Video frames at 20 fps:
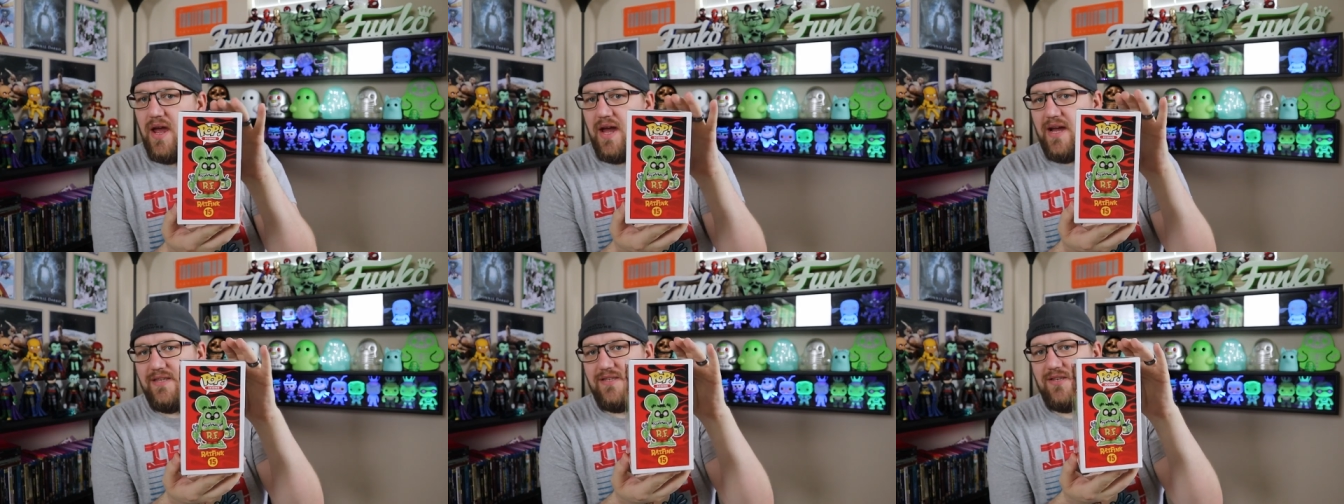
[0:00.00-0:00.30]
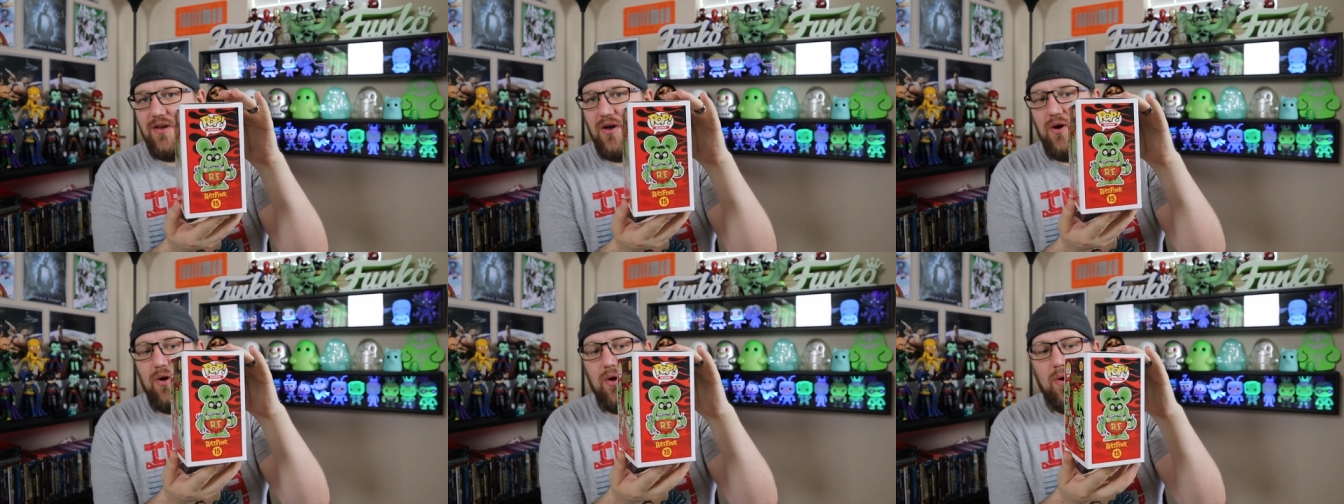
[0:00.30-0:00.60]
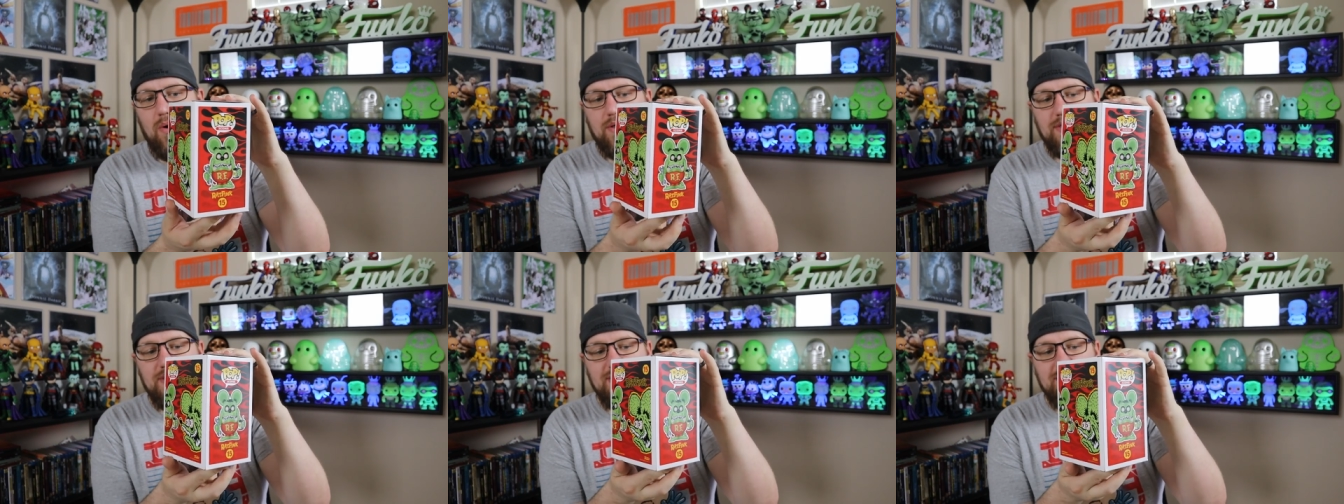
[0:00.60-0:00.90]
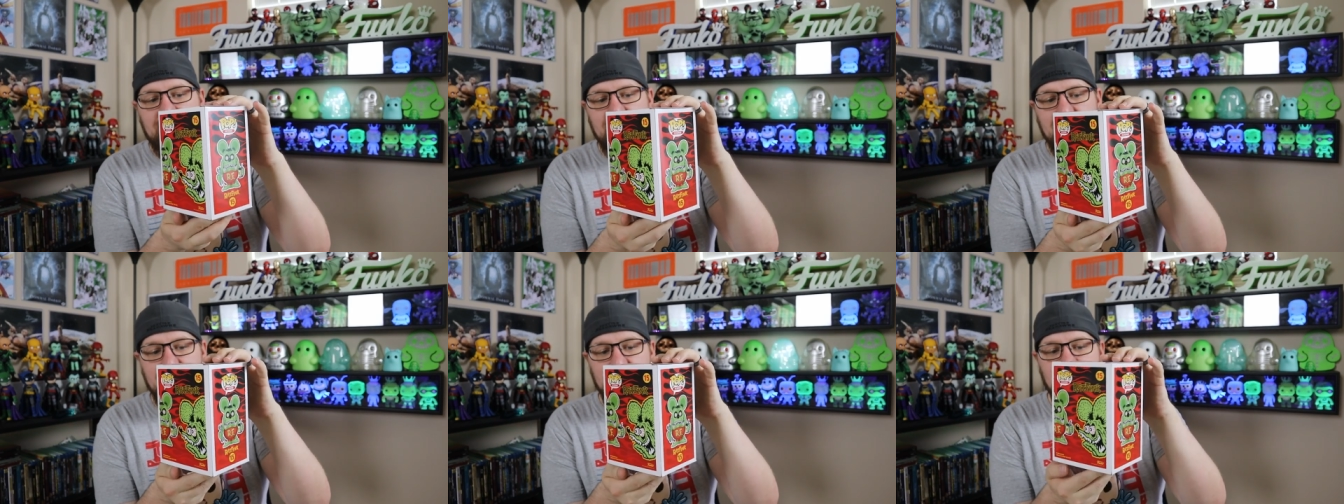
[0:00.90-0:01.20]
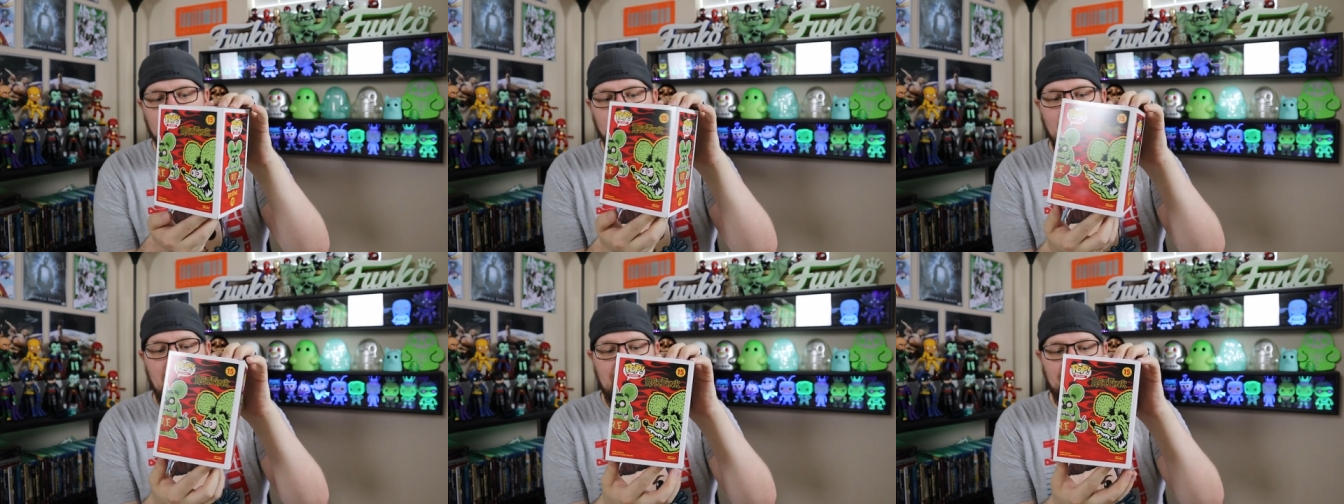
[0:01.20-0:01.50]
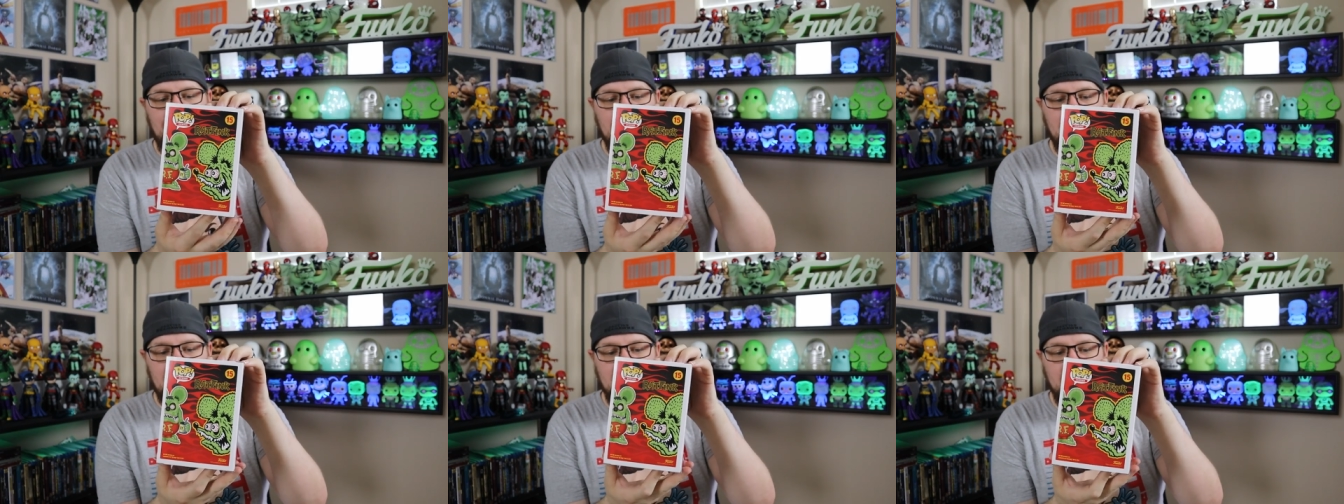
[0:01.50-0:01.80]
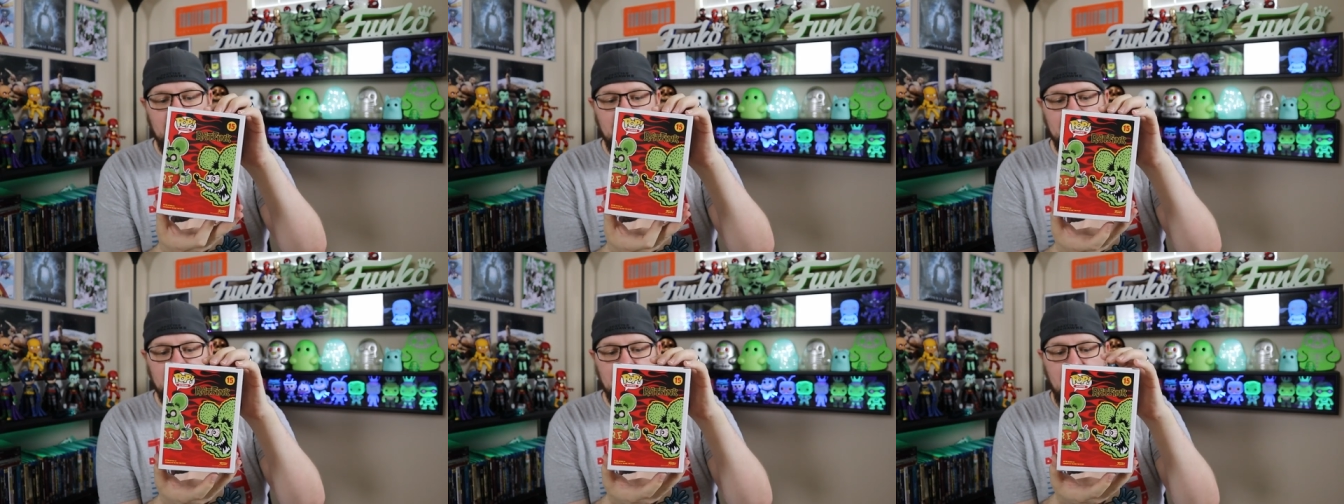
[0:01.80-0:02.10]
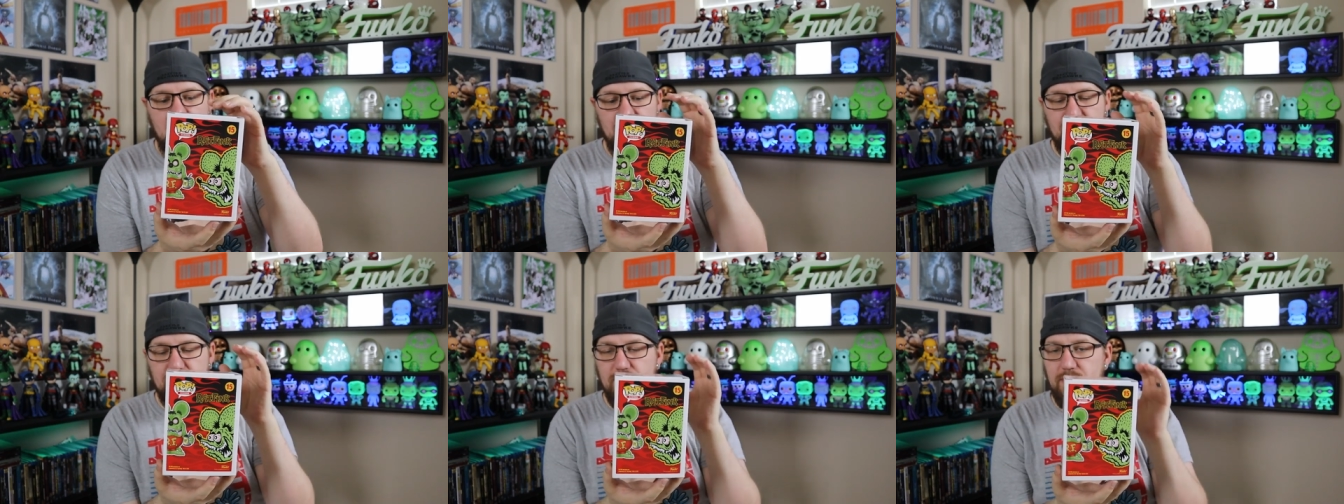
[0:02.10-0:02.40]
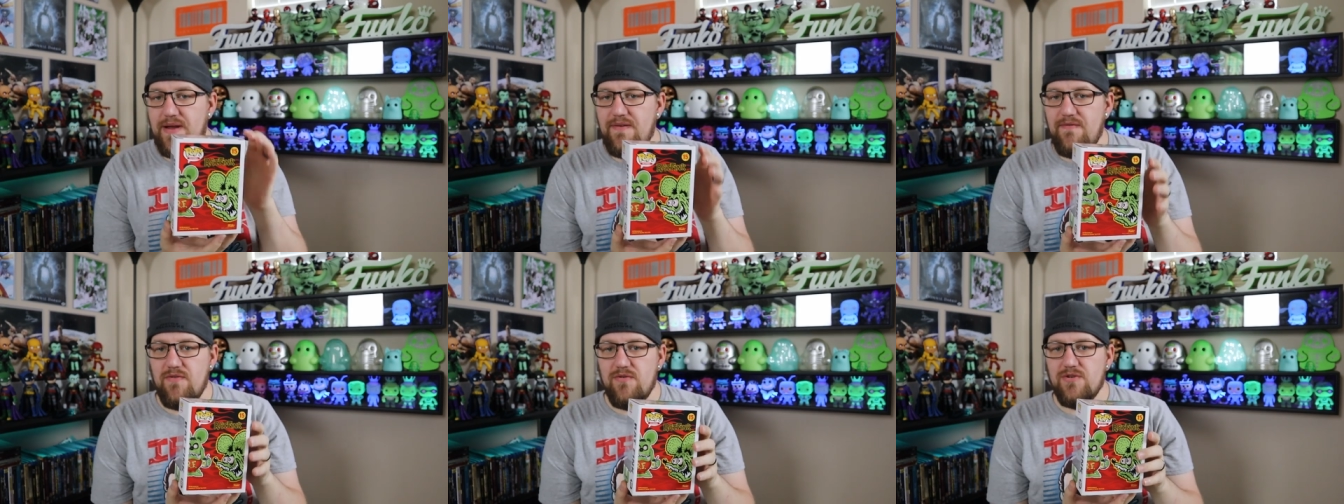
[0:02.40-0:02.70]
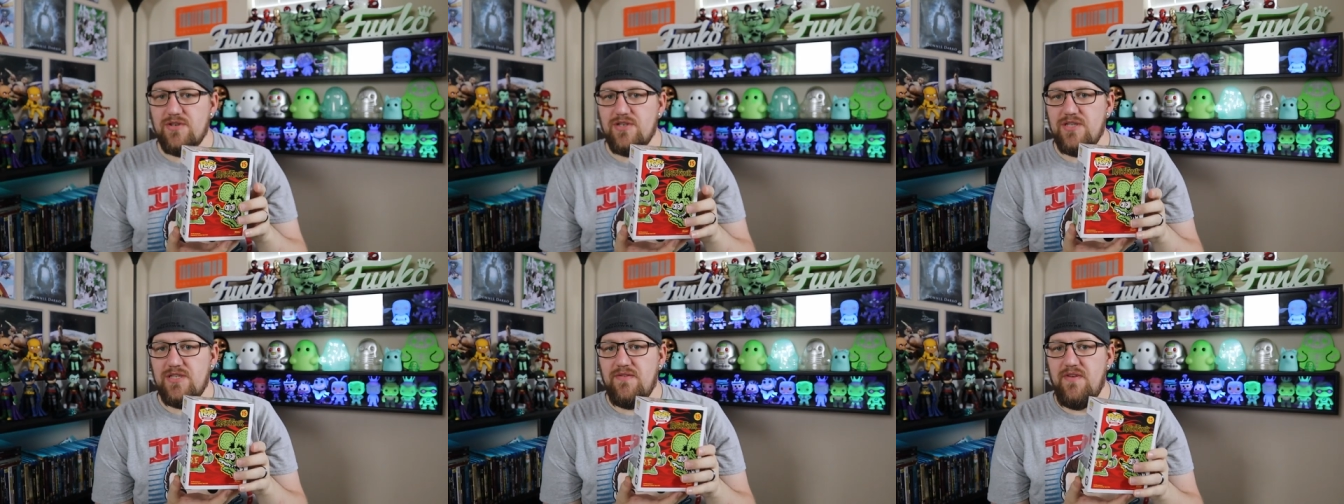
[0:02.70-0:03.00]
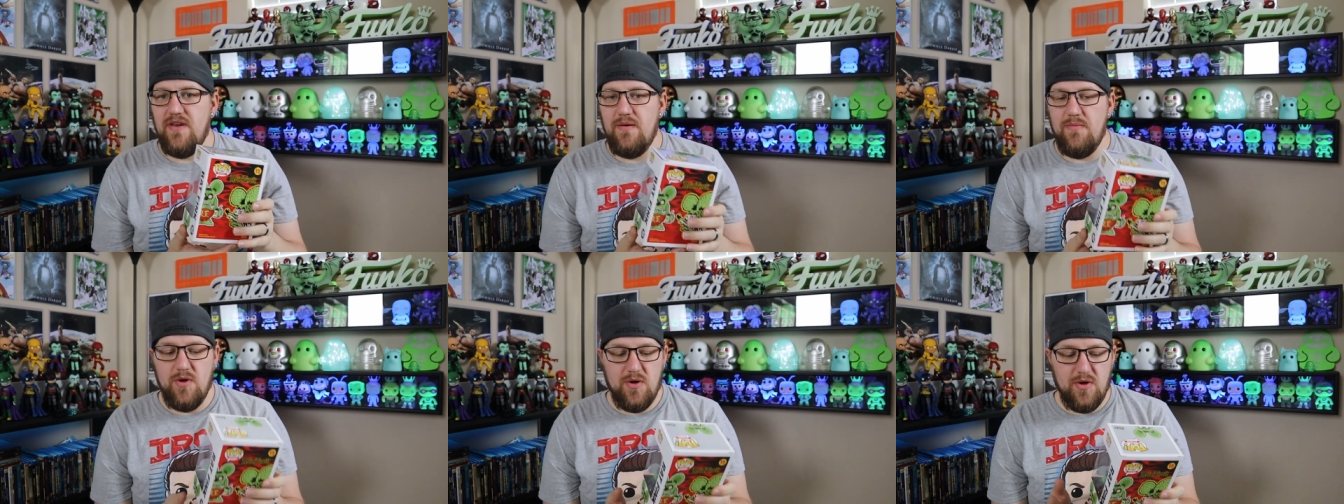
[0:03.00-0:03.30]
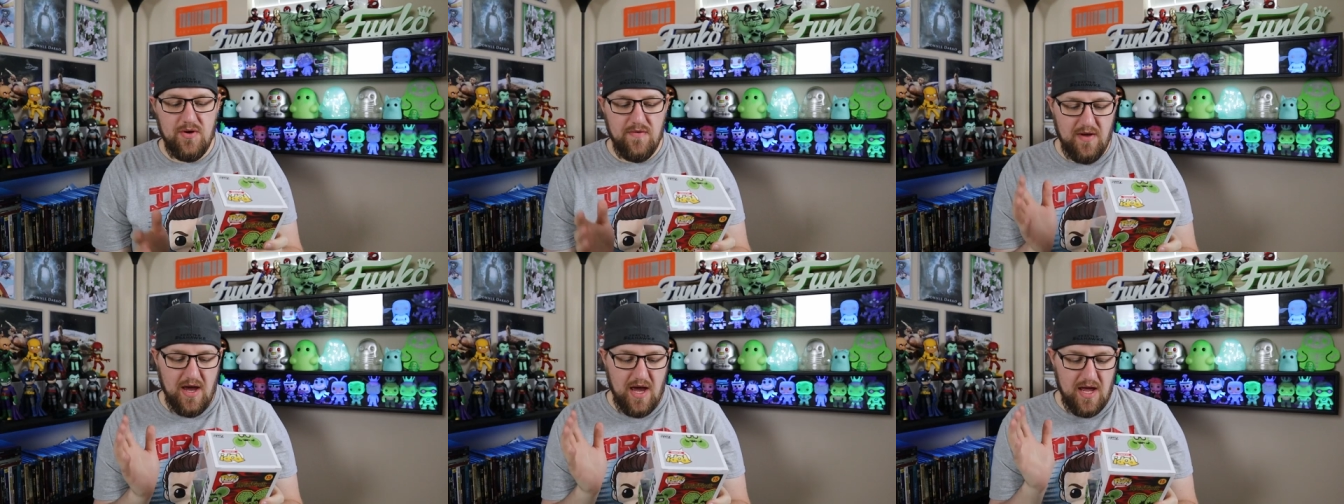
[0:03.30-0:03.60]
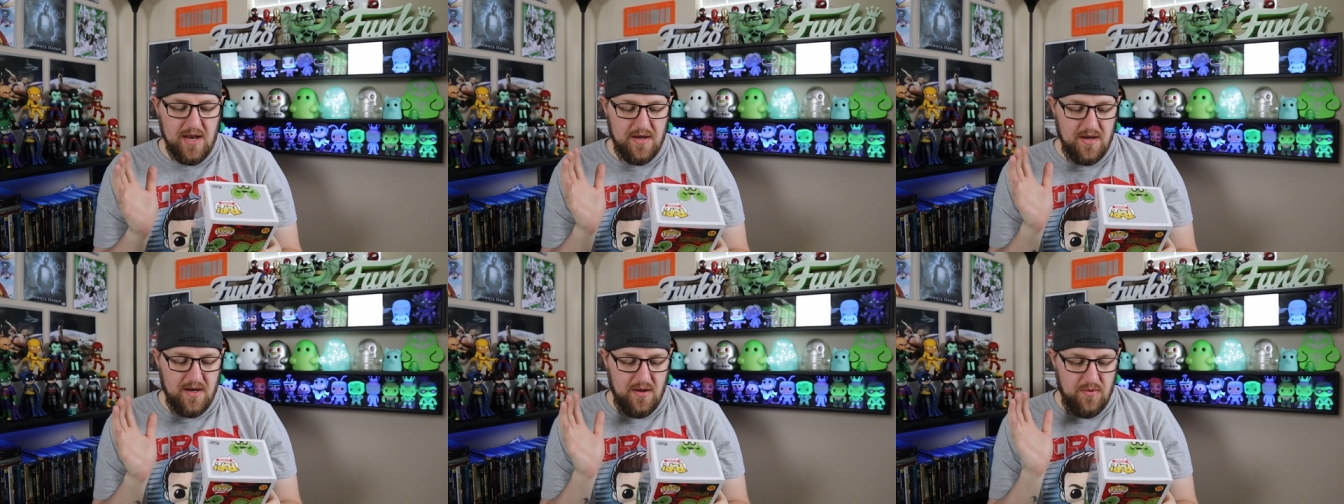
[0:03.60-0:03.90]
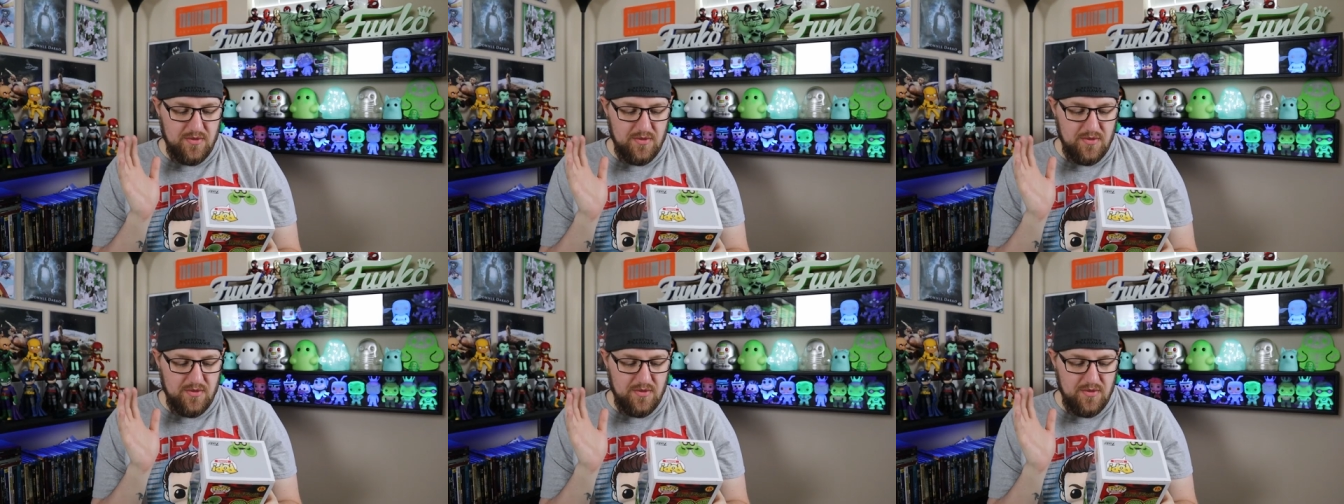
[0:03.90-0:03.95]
And so this is the Rat Fink. There was uh, three versions of him you could have gotten.